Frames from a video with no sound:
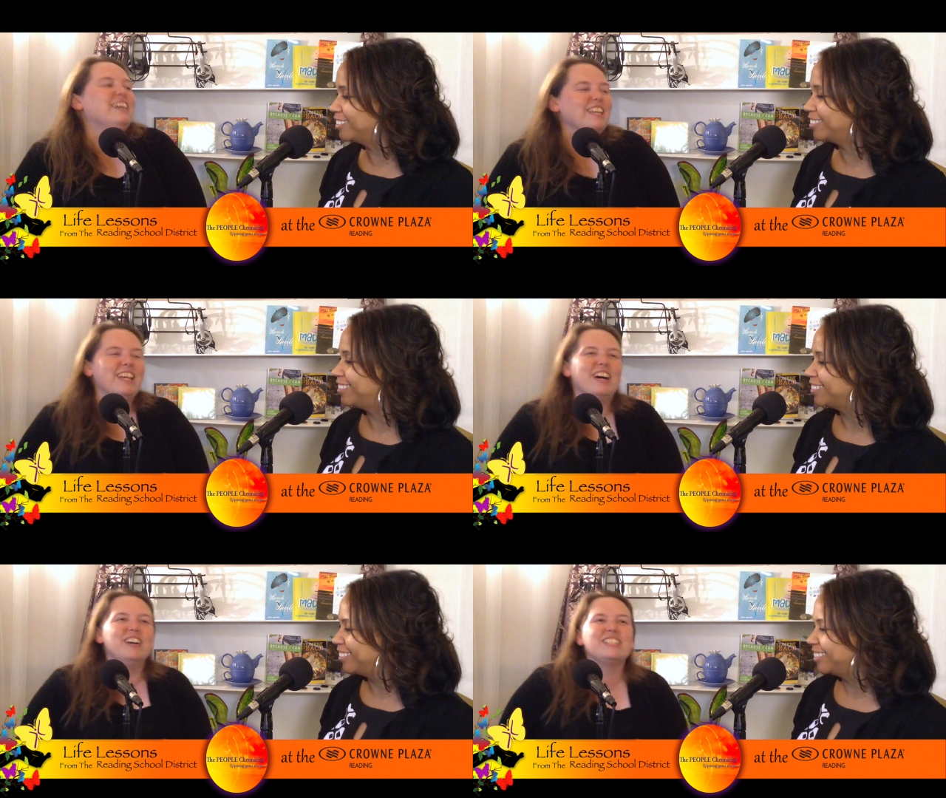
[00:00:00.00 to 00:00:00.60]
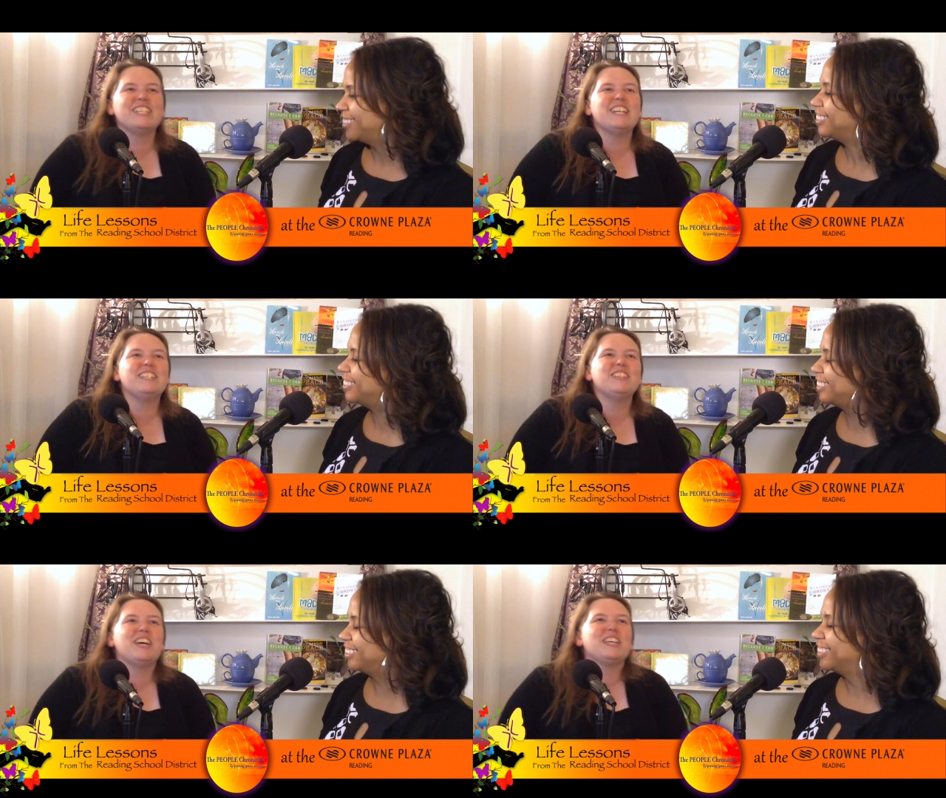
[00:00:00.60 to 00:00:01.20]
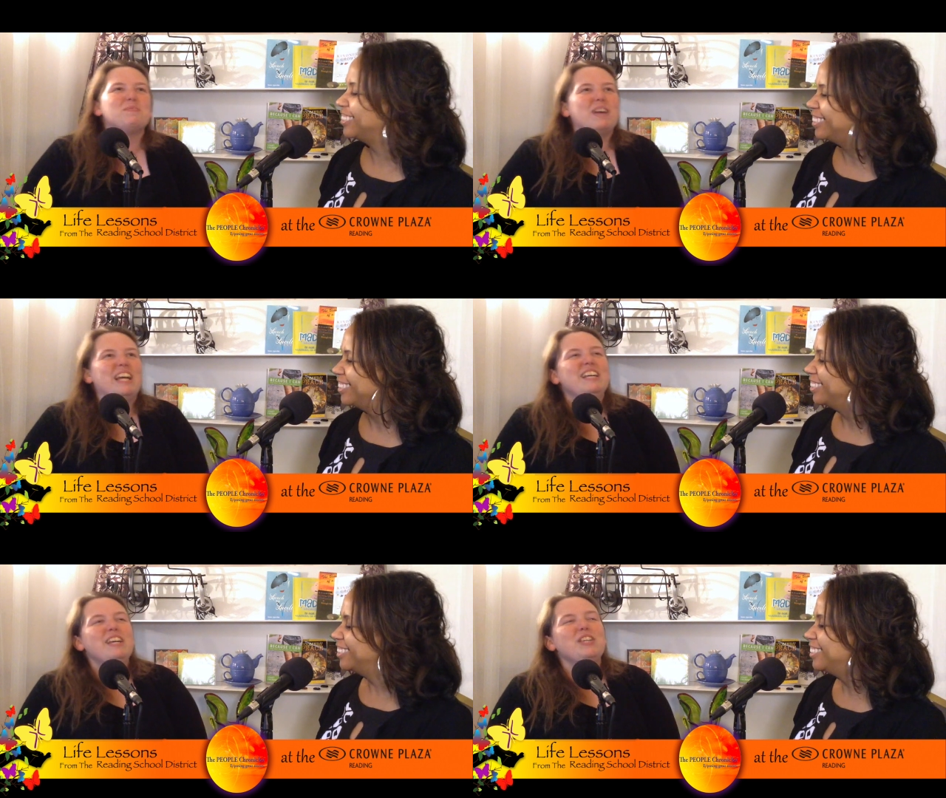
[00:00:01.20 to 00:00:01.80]
Speaker 1: you know, did I do this?" But
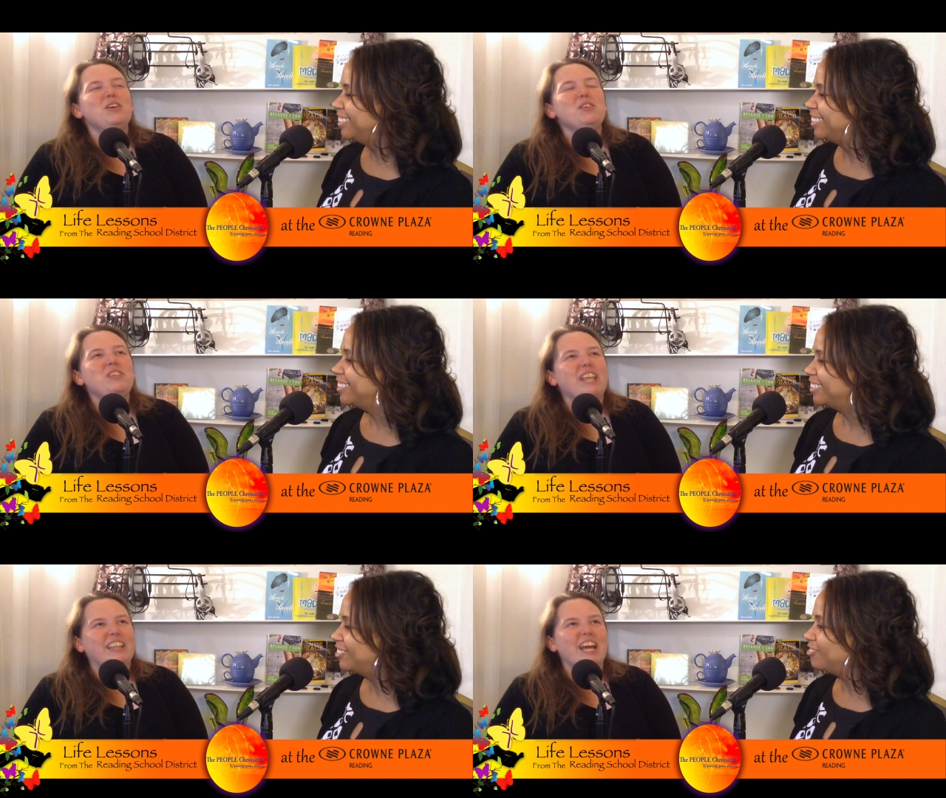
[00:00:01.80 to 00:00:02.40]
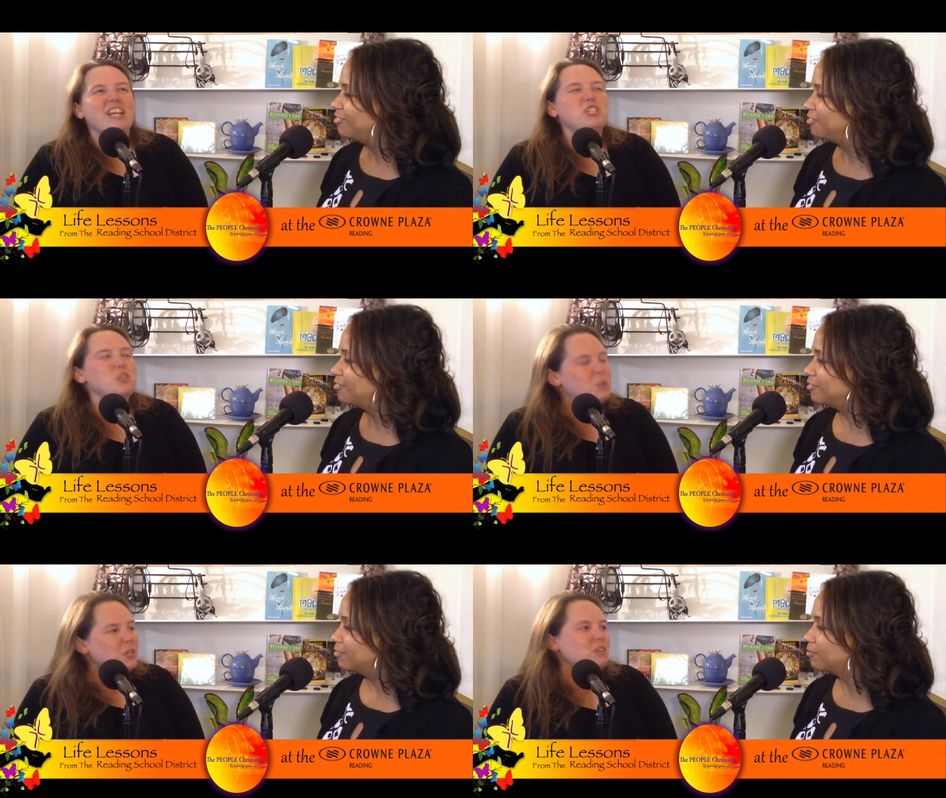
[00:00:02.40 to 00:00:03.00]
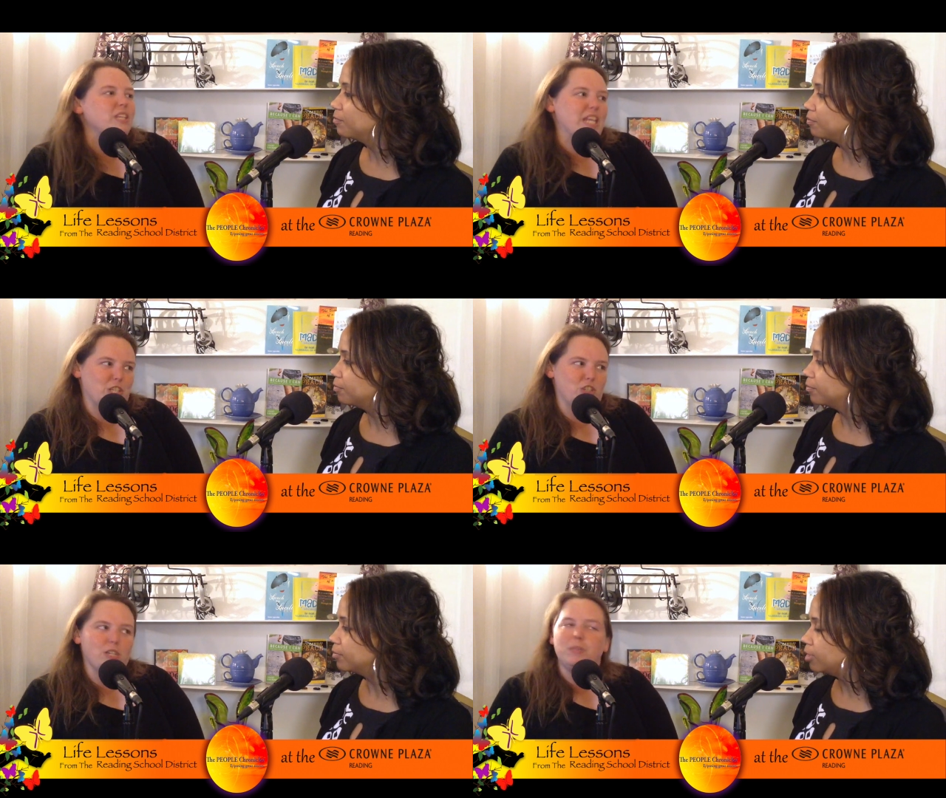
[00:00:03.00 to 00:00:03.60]
you know, you'd get that because you're building
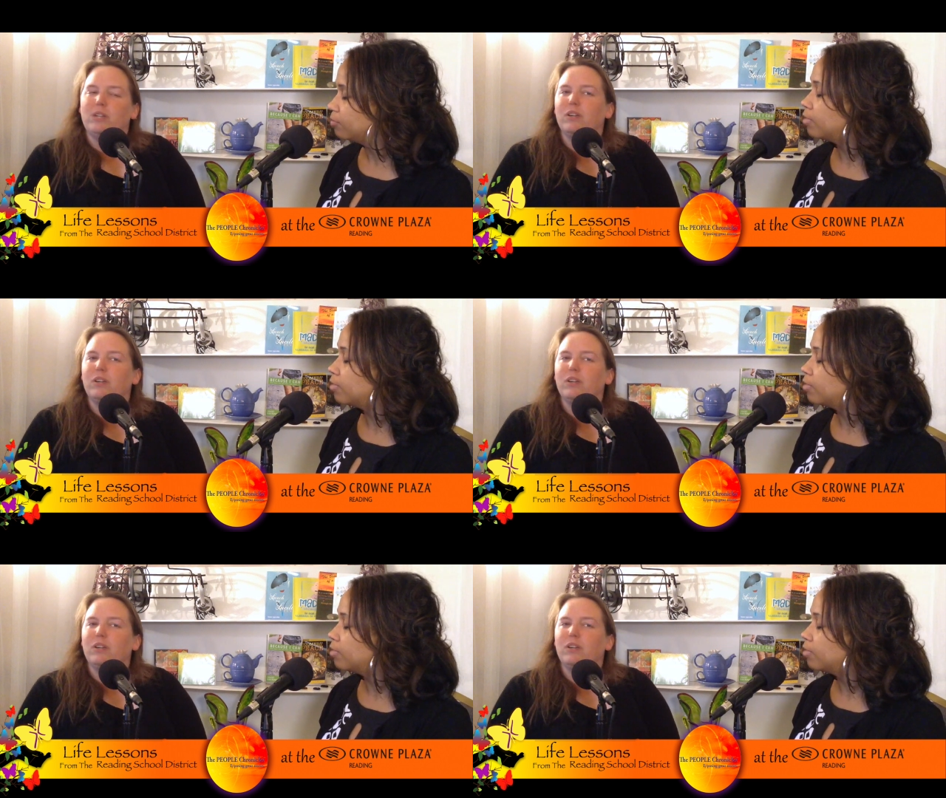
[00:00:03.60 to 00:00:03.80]
relationships, and